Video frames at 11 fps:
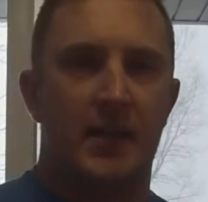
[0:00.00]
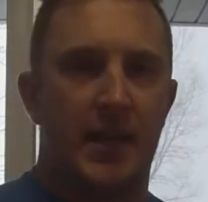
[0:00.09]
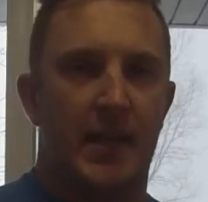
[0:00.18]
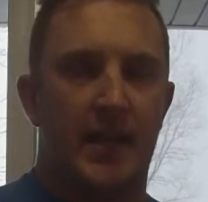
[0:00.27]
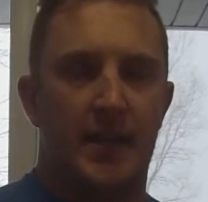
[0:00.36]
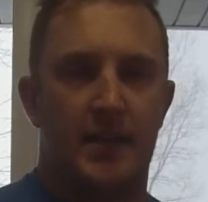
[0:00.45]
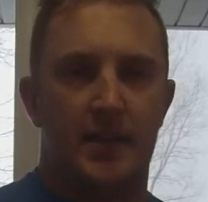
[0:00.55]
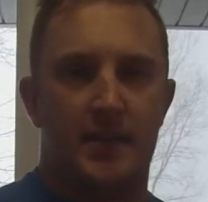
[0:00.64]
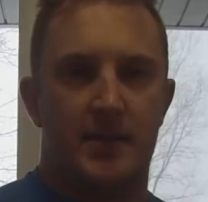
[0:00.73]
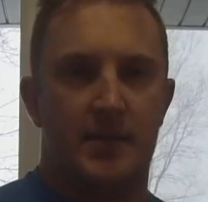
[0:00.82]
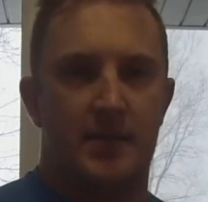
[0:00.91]

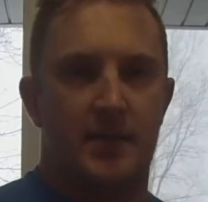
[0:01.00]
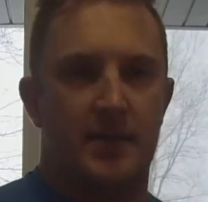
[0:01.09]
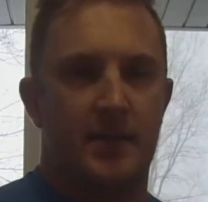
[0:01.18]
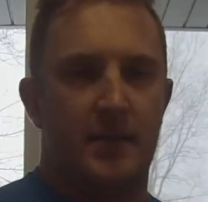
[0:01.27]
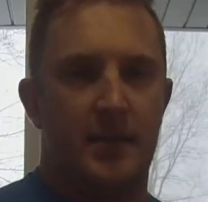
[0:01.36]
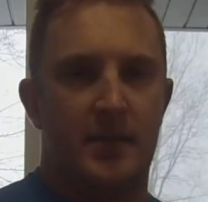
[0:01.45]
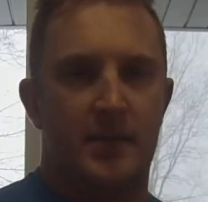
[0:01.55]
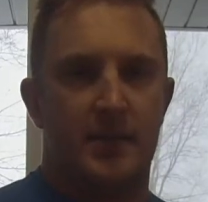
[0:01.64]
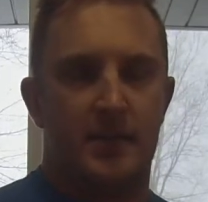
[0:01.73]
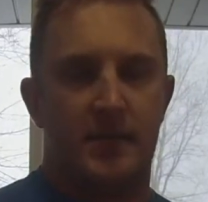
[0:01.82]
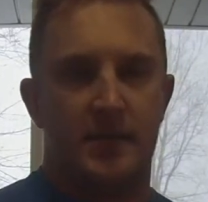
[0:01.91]
and
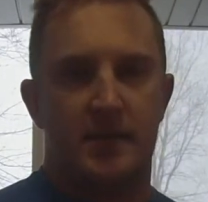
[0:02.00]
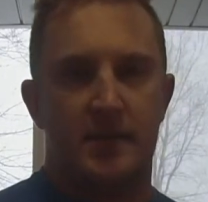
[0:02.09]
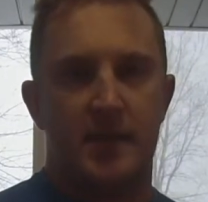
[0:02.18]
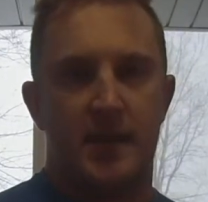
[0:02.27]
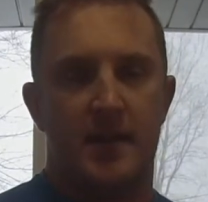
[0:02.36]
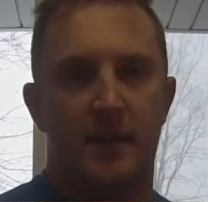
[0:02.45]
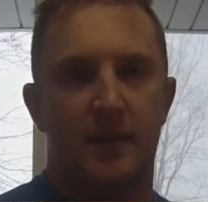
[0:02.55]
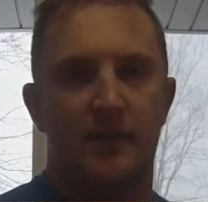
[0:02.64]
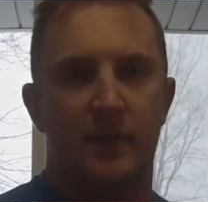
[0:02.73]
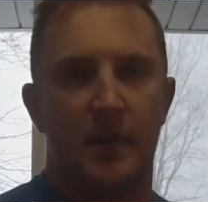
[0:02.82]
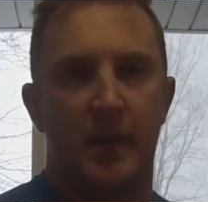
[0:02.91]
these stand out
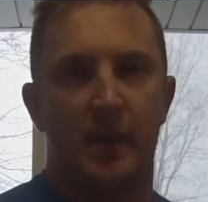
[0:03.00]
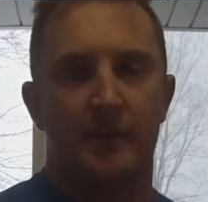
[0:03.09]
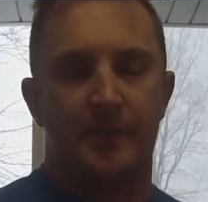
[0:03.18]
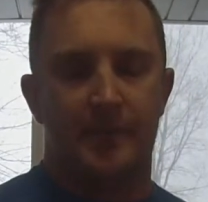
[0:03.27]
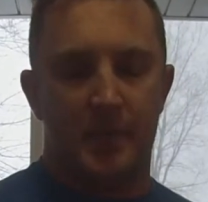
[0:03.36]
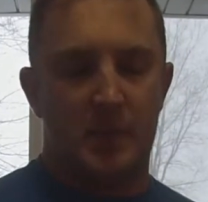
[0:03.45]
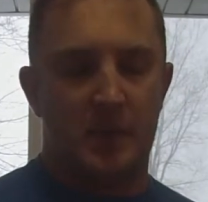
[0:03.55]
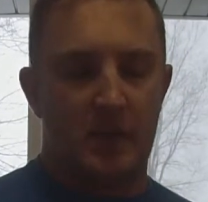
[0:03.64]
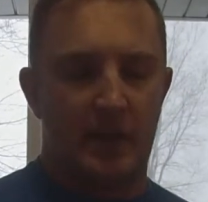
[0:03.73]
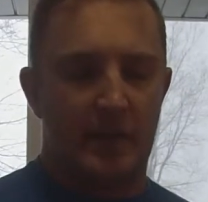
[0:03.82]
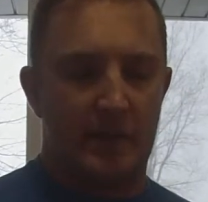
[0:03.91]
for me. So
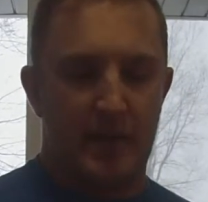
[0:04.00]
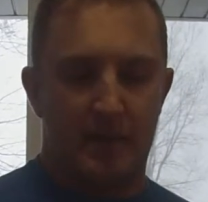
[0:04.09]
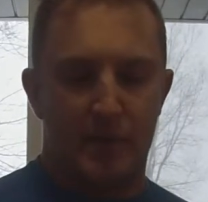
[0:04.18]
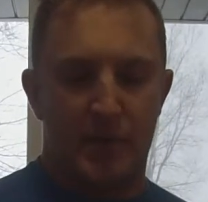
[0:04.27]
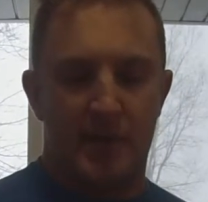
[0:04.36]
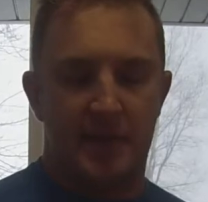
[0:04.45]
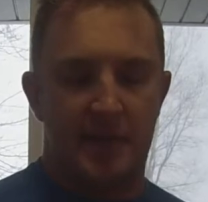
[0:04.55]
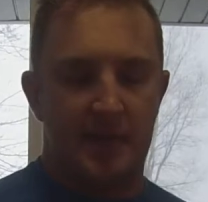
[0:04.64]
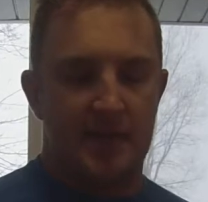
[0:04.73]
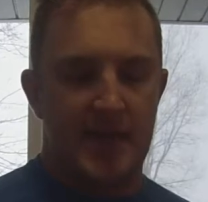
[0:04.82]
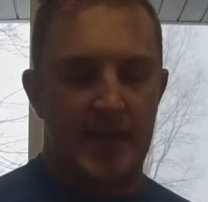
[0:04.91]
I will have both of
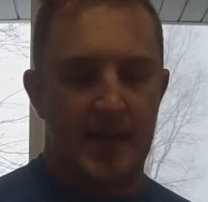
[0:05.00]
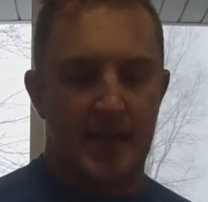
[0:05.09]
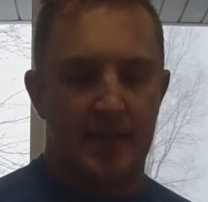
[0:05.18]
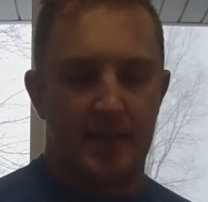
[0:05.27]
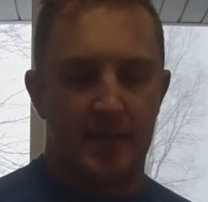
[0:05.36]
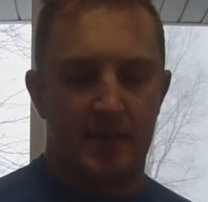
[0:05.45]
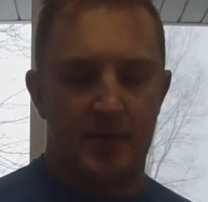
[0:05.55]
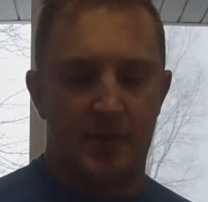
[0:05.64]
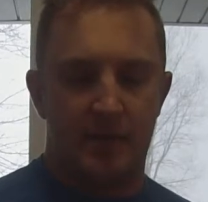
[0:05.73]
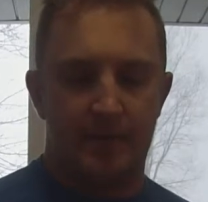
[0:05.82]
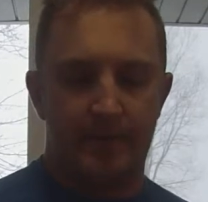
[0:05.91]
these tied on next
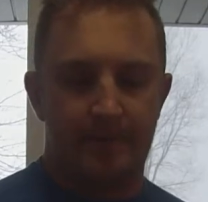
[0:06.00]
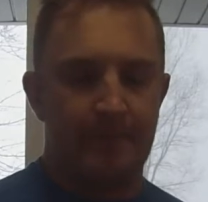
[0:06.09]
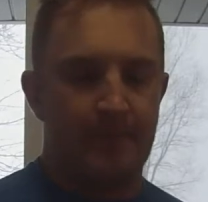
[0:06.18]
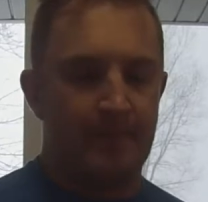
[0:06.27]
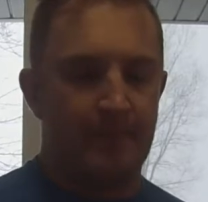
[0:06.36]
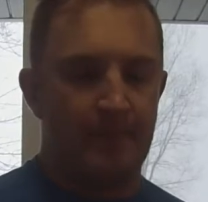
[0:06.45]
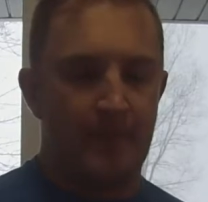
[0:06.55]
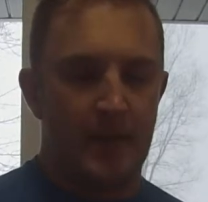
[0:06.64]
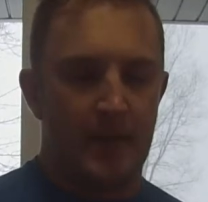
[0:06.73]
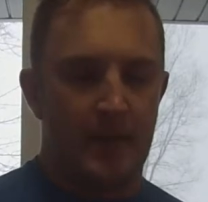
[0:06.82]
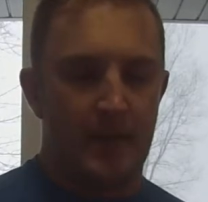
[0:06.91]
year,
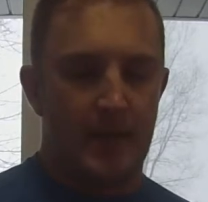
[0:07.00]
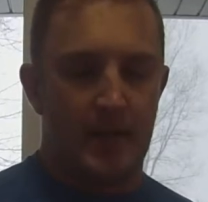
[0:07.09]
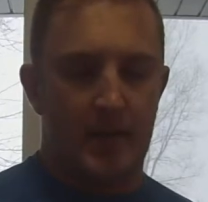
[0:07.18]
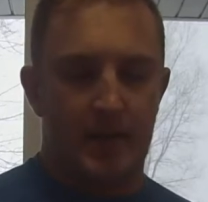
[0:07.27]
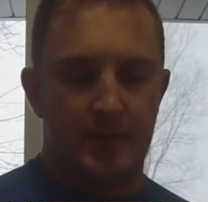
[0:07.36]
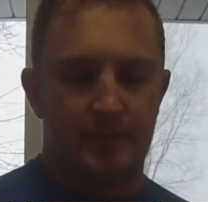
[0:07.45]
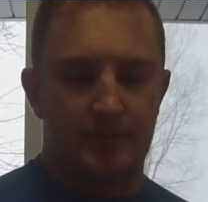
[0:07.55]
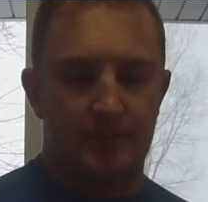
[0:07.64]
and